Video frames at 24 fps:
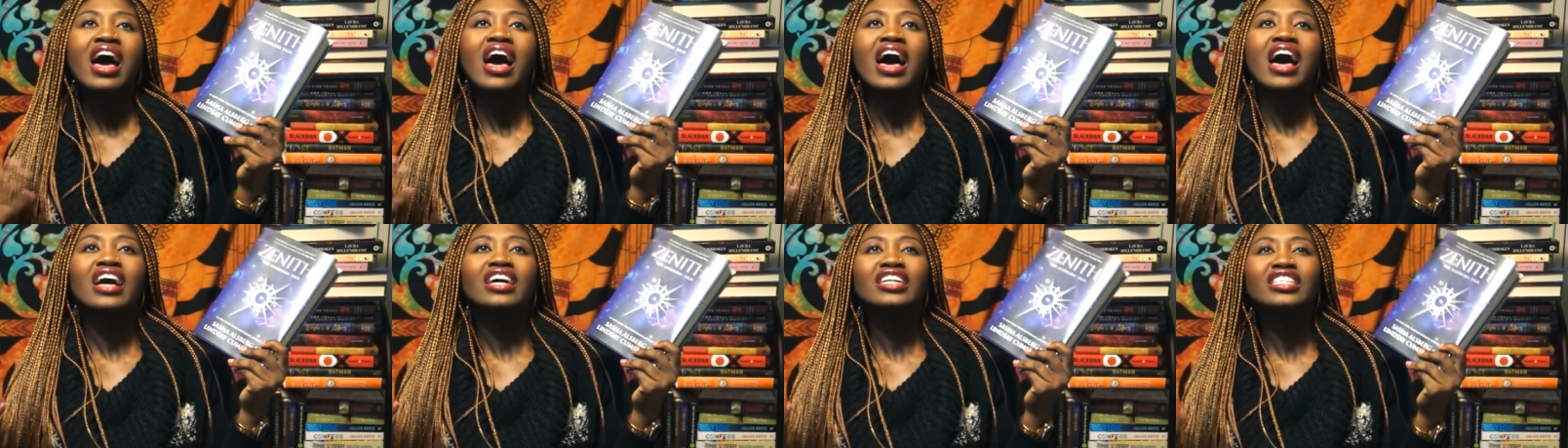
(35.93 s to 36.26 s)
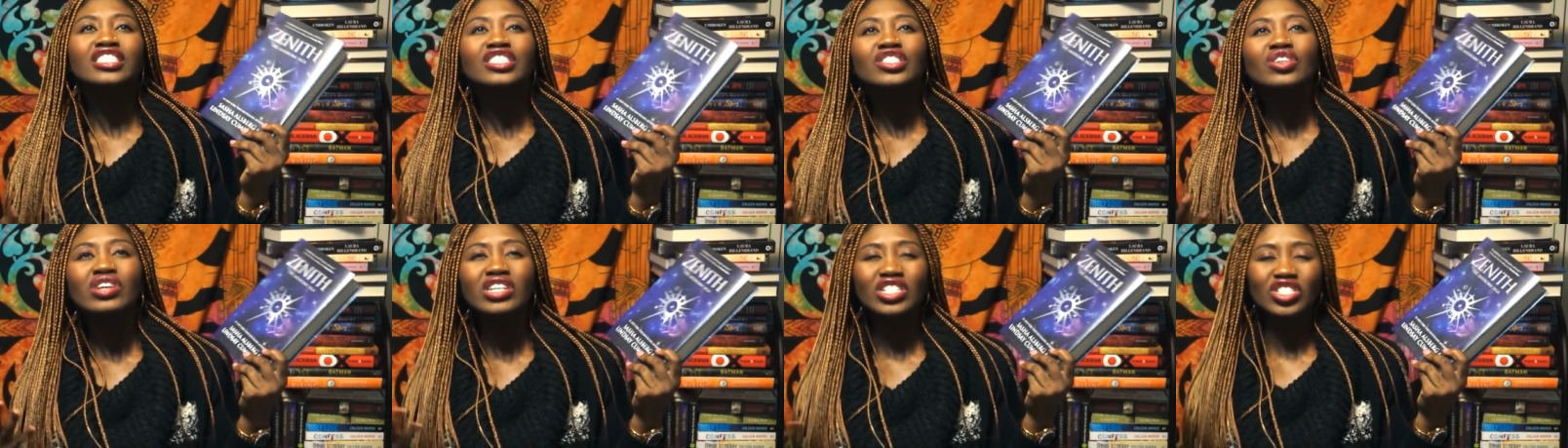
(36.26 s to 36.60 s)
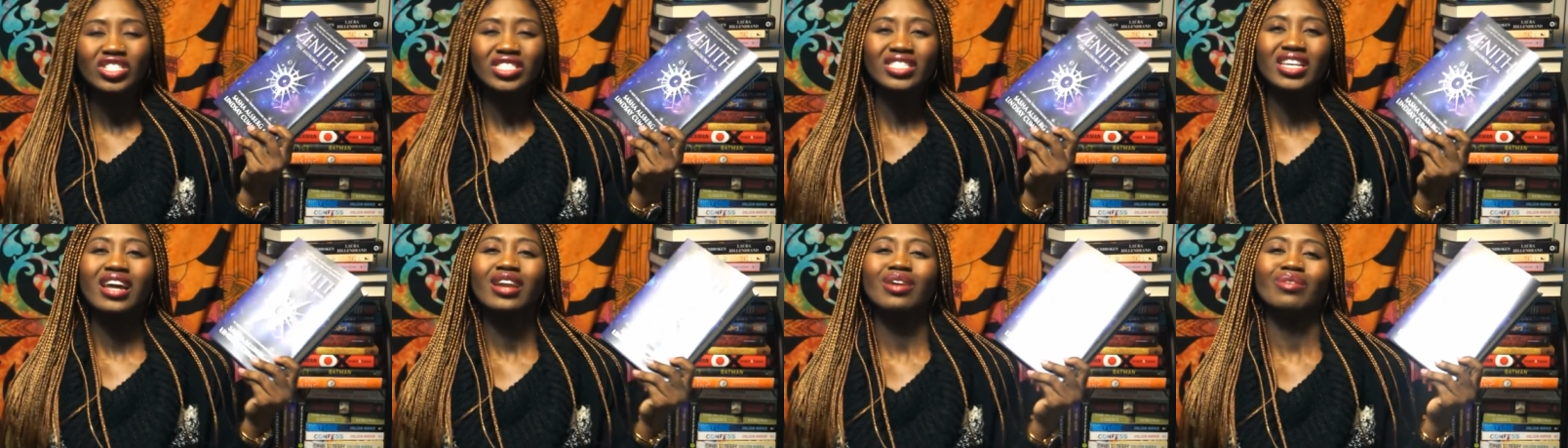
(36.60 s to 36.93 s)
And so I
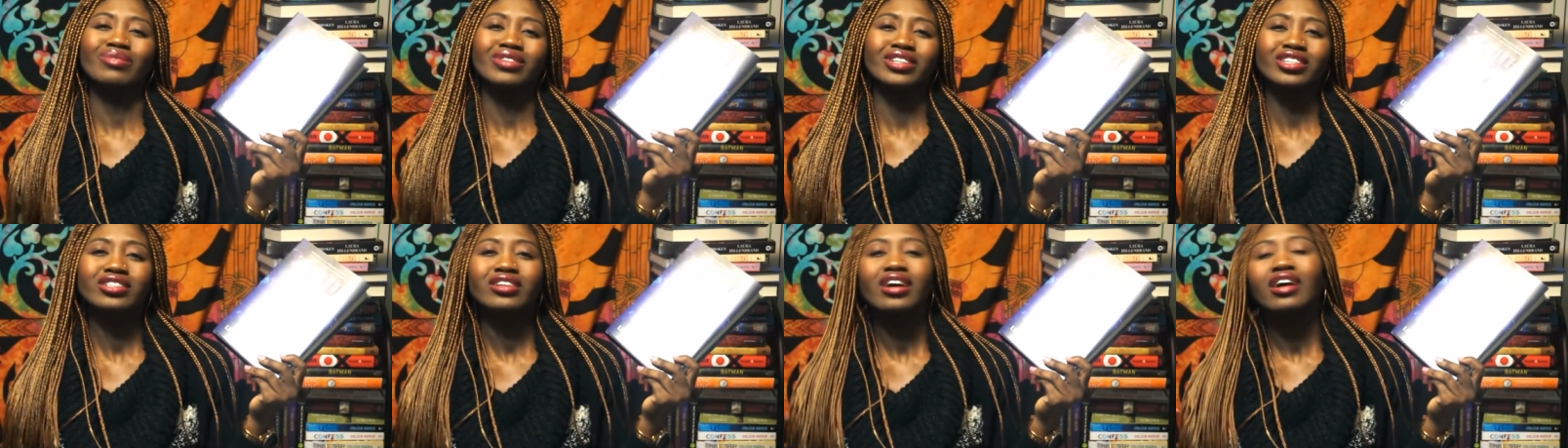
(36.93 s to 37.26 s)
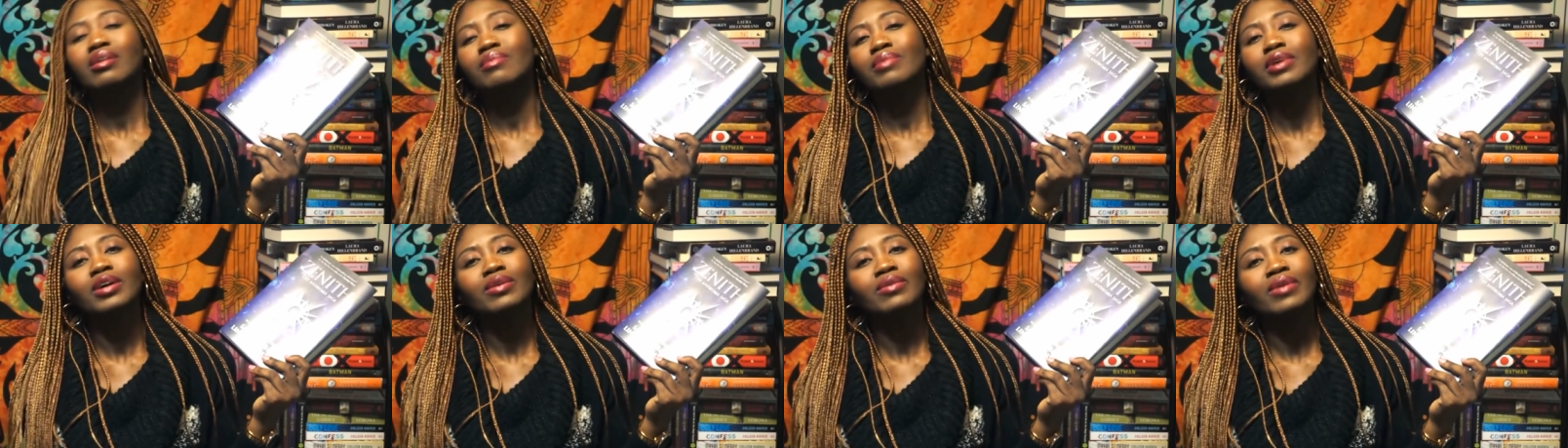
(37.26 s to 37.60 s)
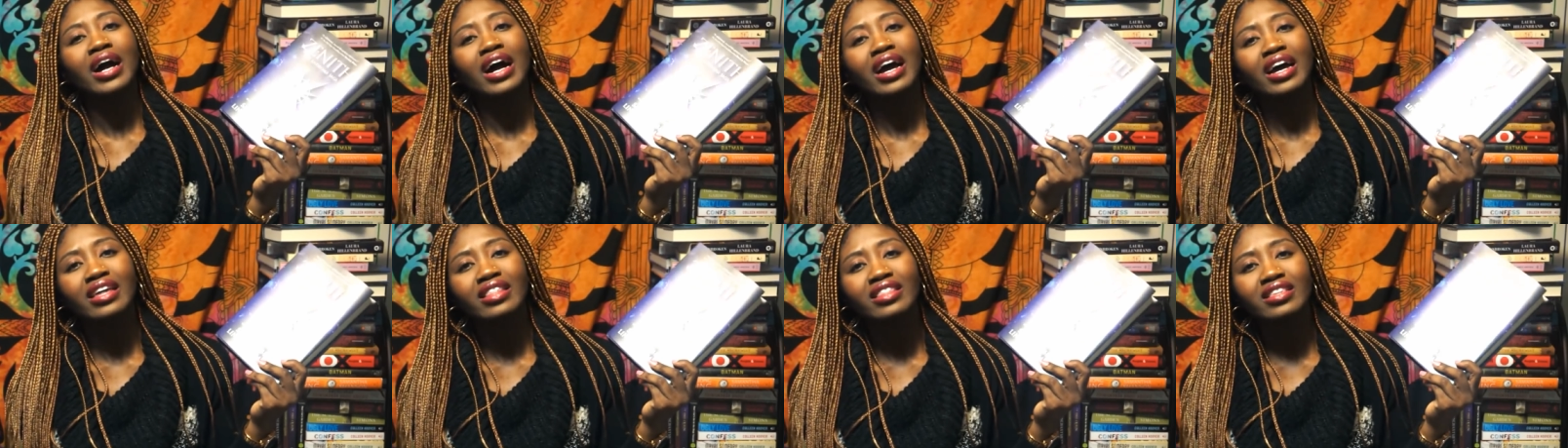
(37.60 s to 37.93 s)
just kind of want to talk about why.